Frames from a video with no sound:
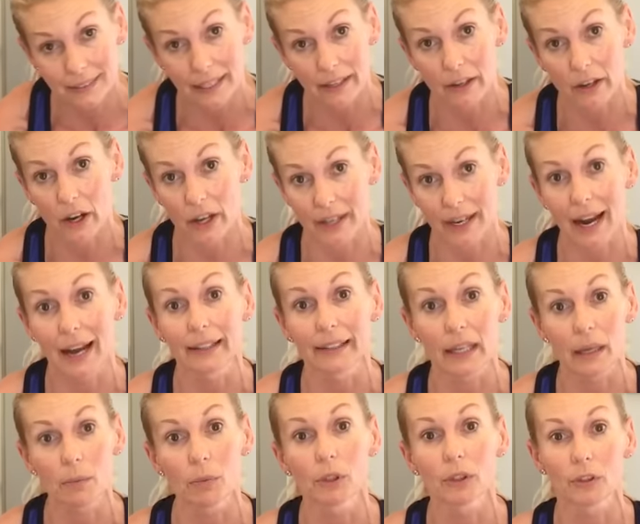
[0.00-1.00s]
they are
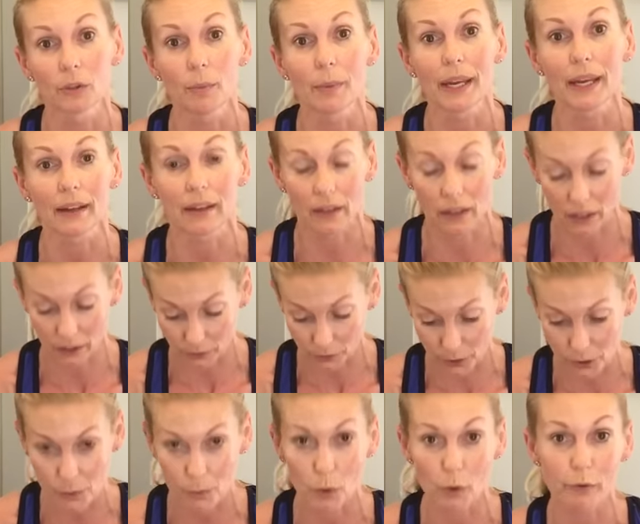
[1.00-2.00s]
unable to make
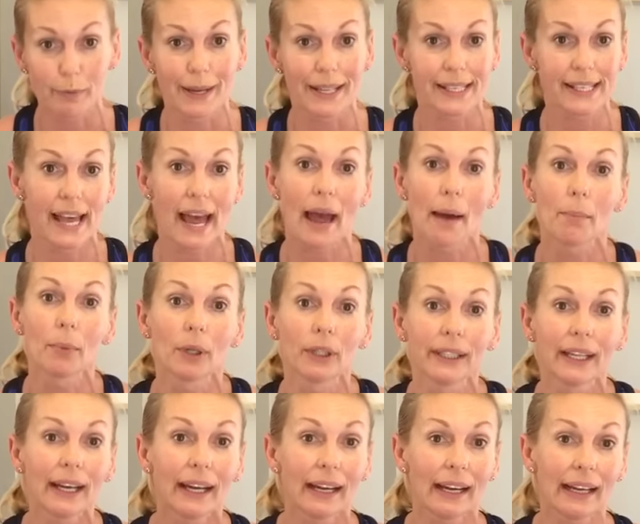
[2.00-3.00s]
those movements
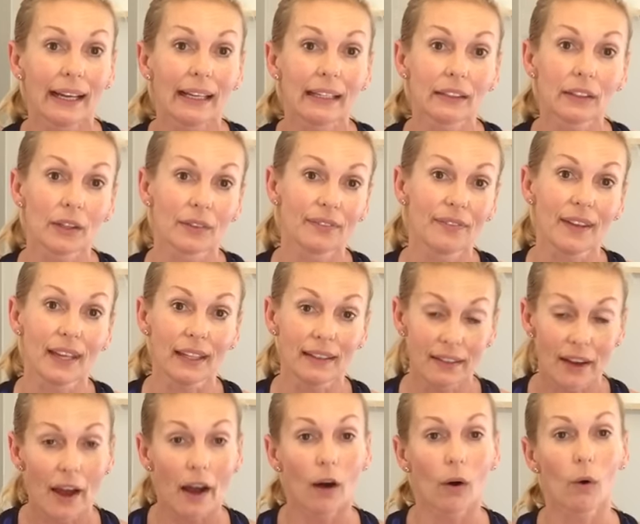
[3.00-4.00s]
happen in the feet.
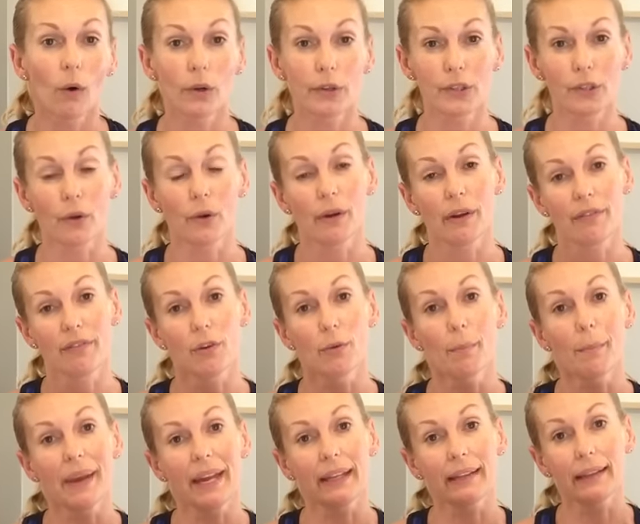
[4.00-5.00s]
Also, if you
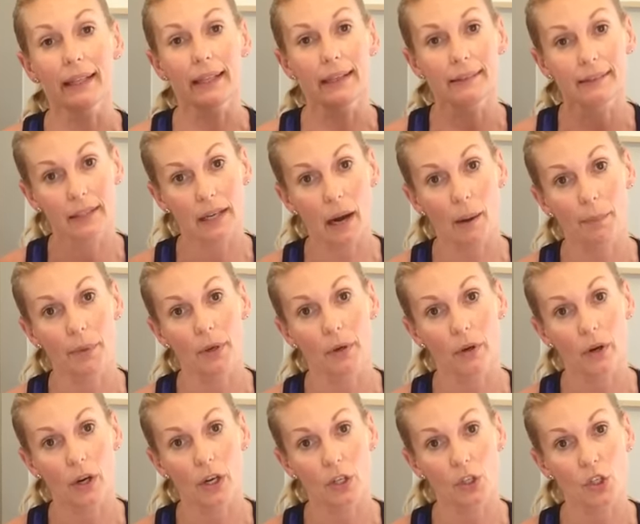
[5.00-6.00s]
mainly drop
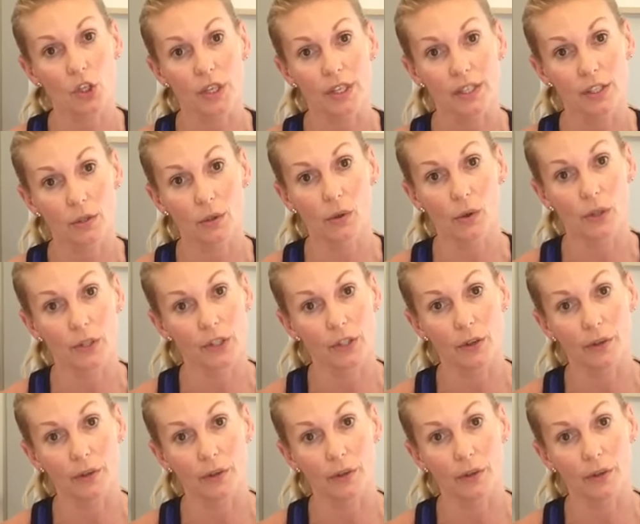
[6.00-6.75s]
your arches towards